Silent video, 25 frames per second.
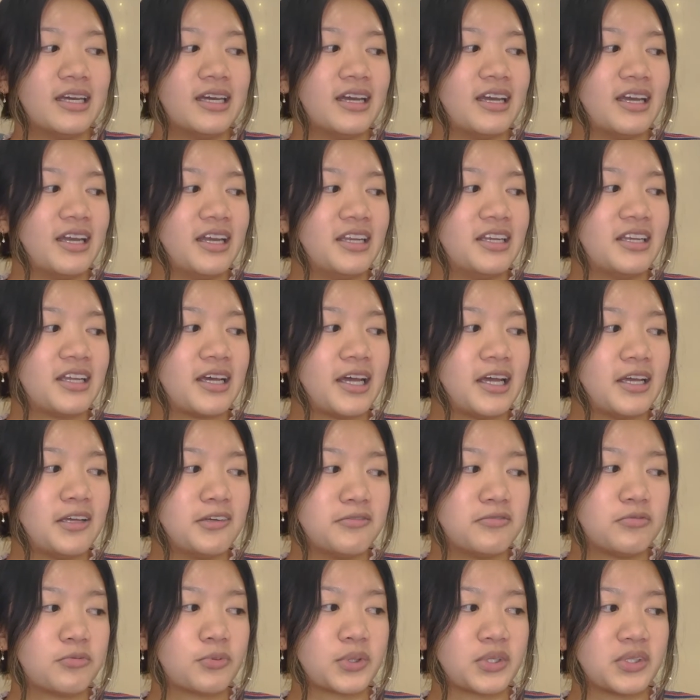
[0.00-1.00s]
and
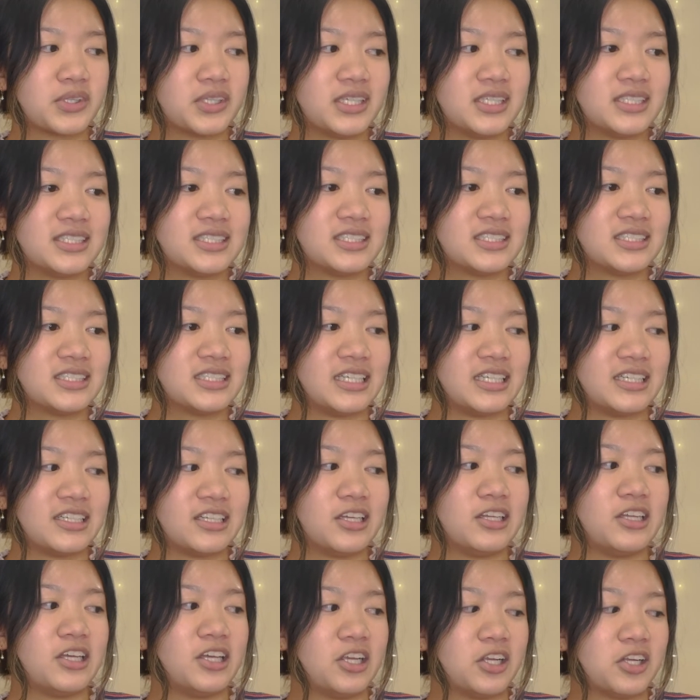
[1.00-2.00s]
I've really seen
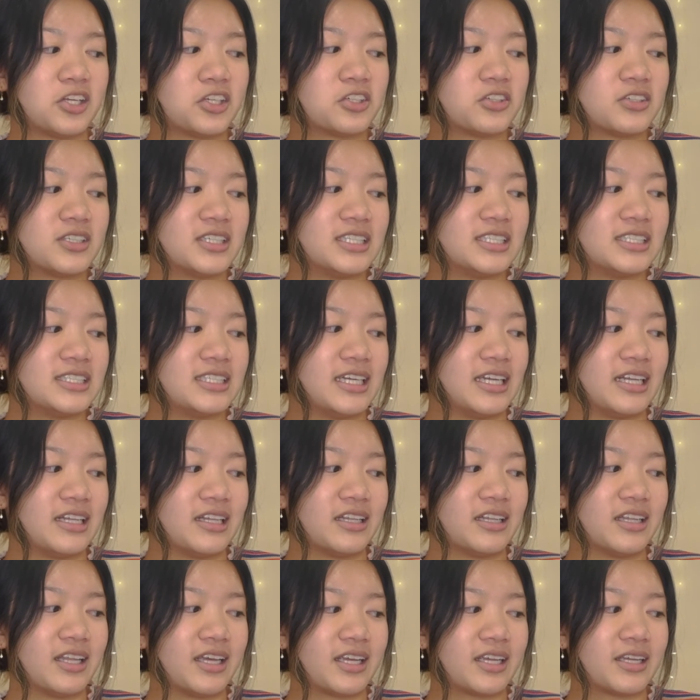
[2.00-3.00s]
an increase
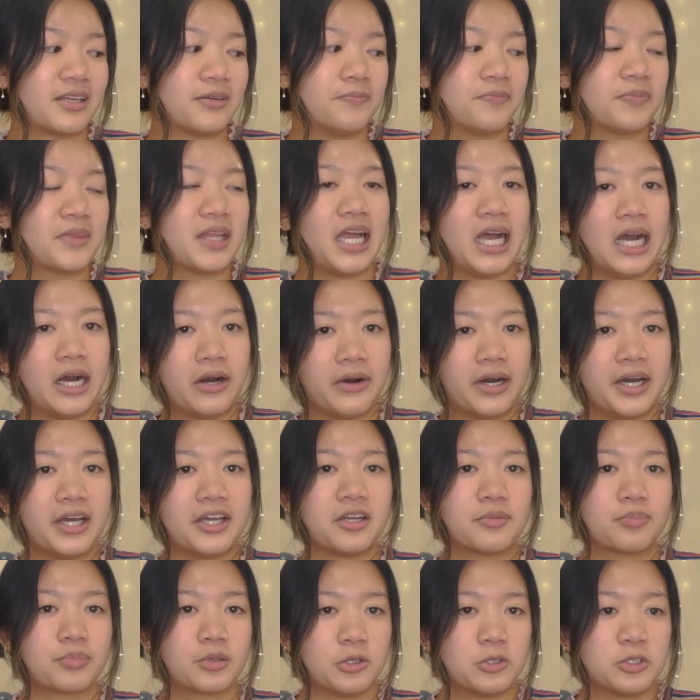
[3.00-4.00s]
in like how I
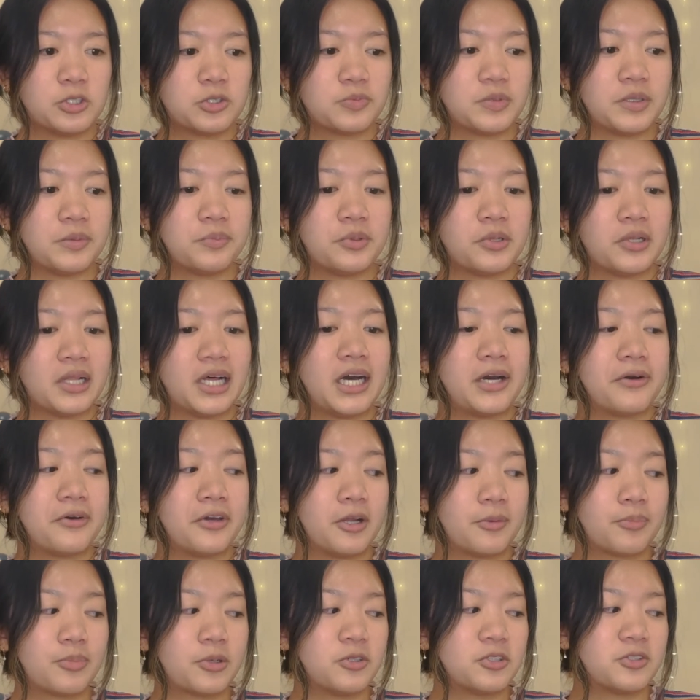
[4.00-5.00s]
approach people, how I
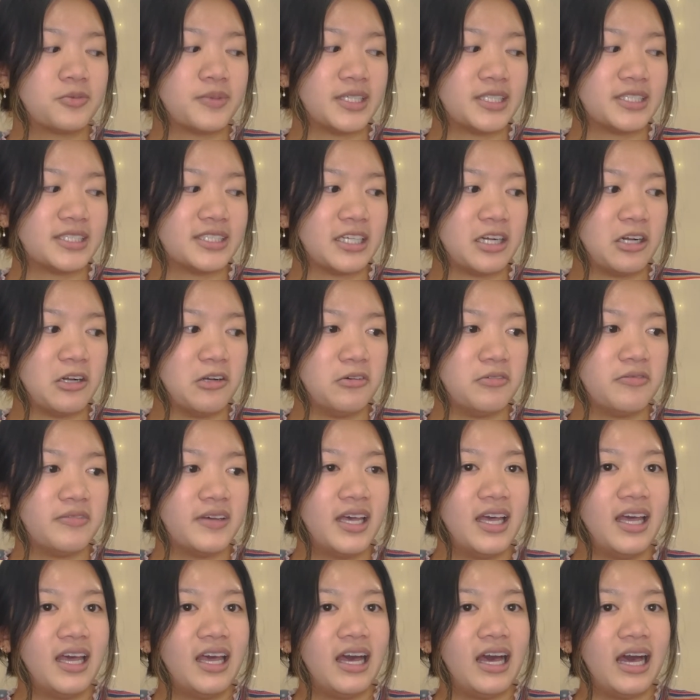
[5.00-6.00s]
approach myself.
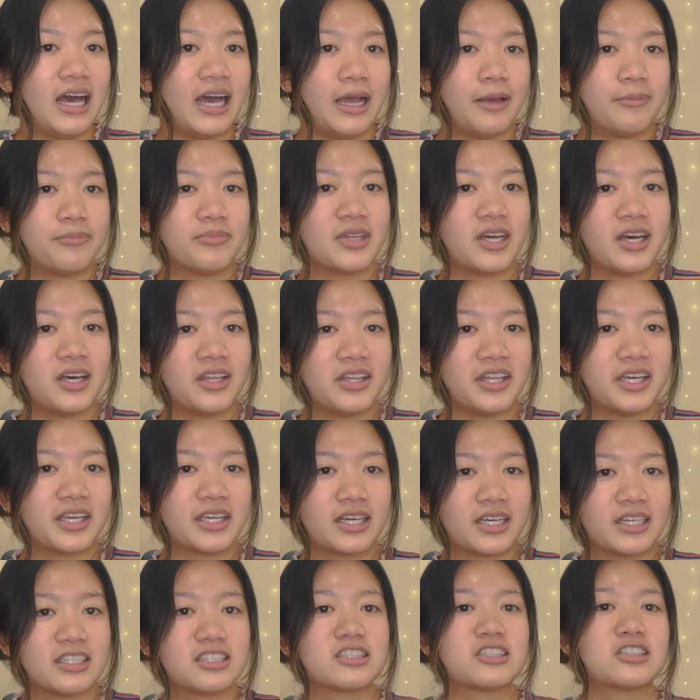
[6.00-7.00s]
I'm not like
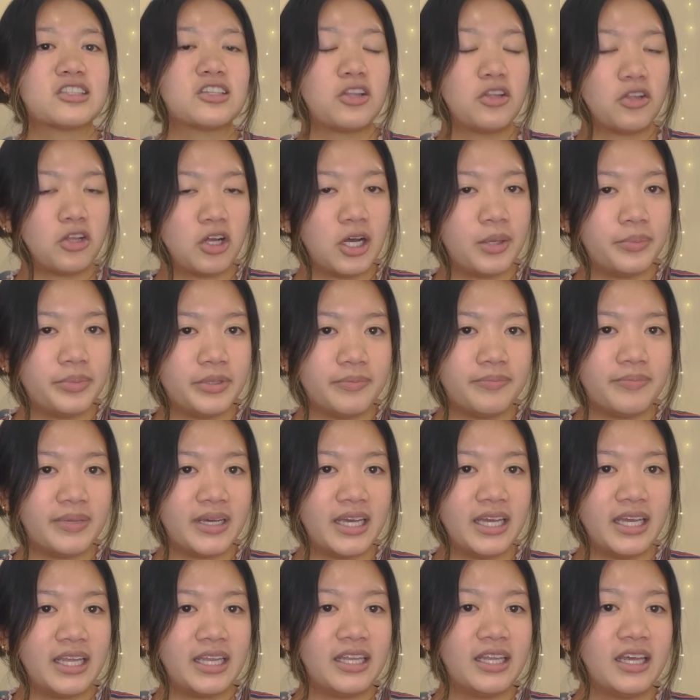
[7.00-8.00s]
a slob in
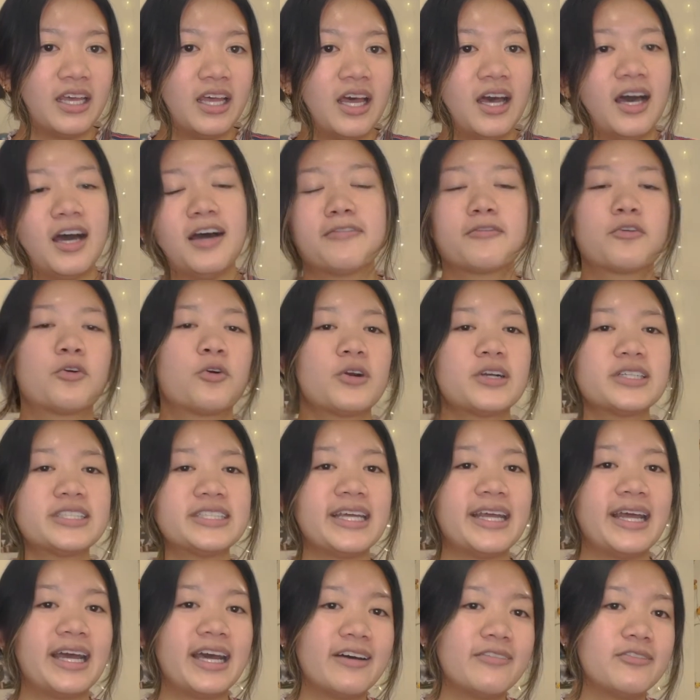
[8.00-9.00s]
bed. Of course
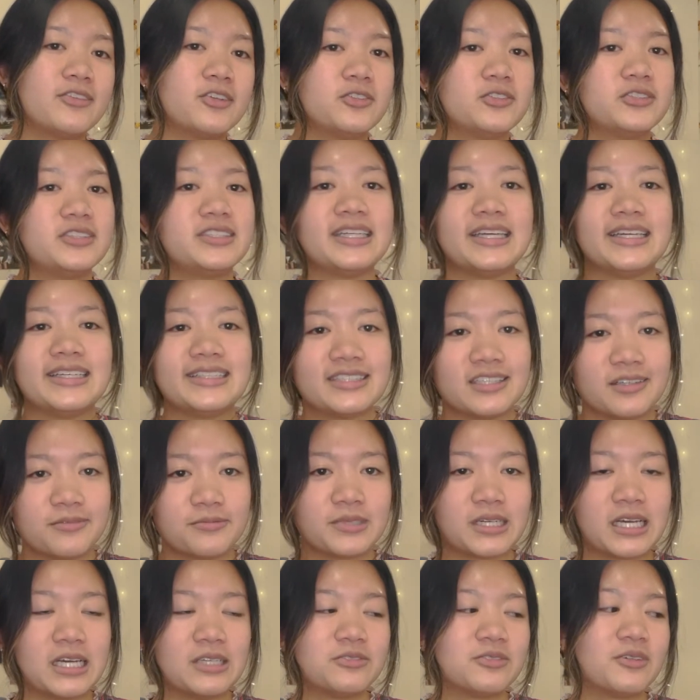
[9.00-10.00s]
I have those days
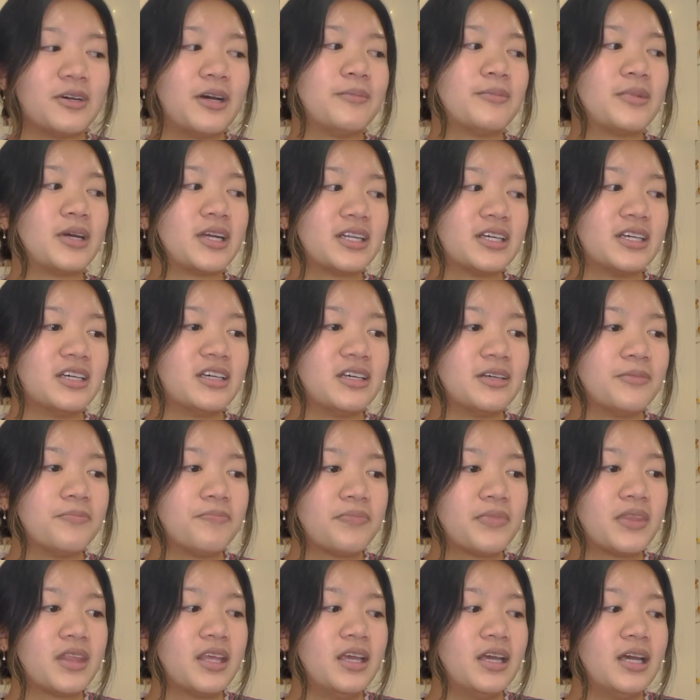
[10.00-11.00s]
sometimes, but I'm not a
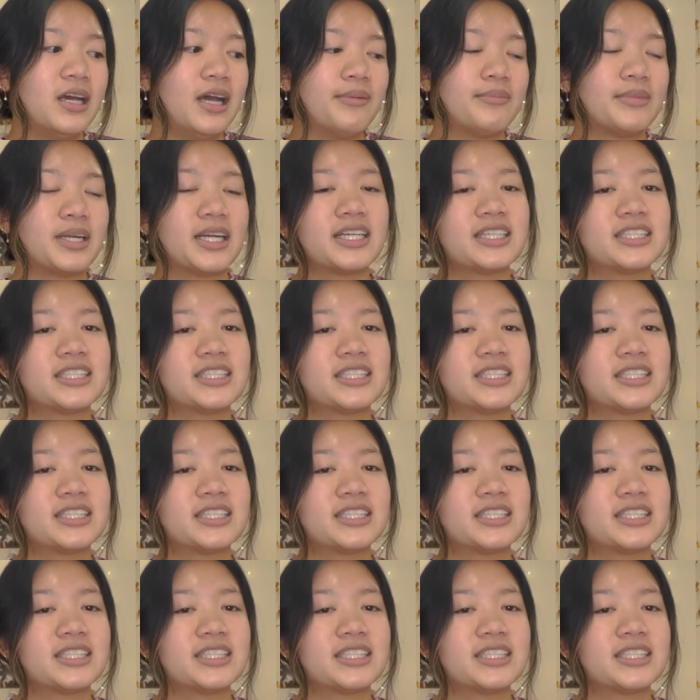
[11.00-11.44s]
I'm not a